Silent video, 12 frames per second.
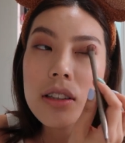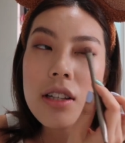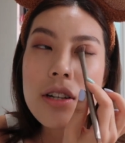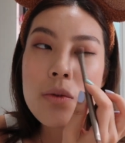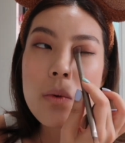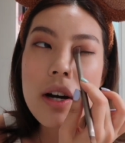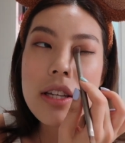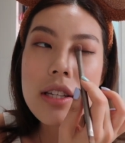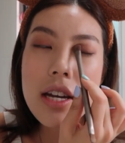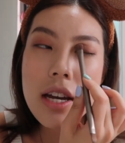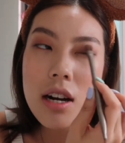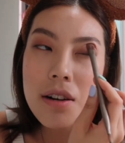There's one
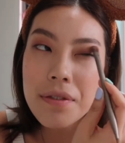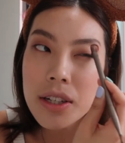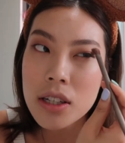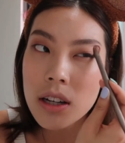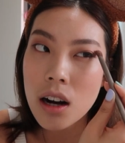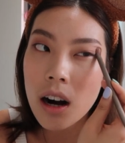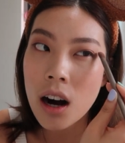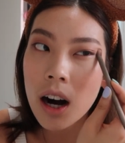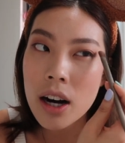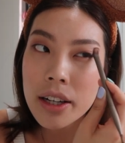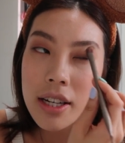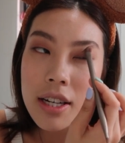day off in
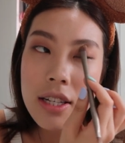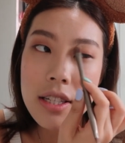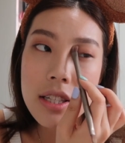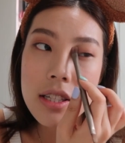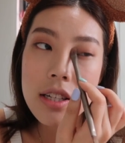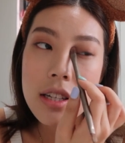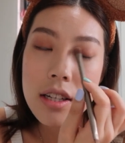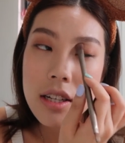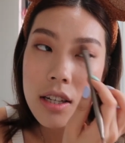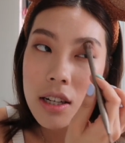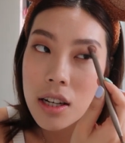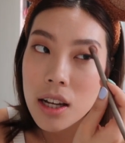August,
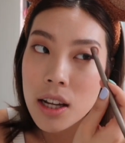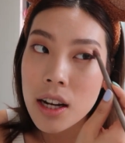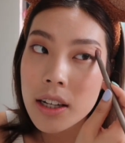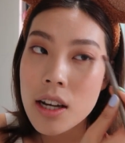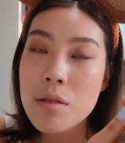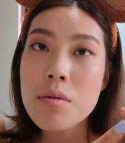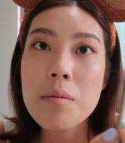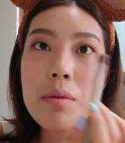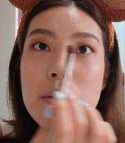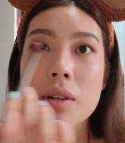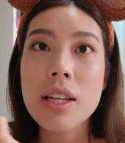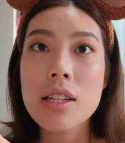and I can't
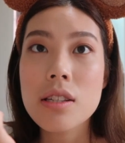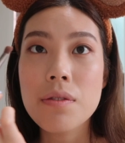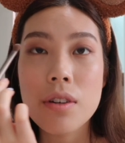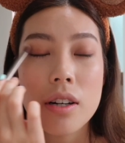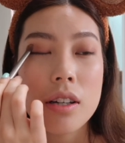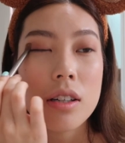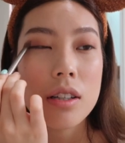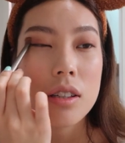remember what that's for.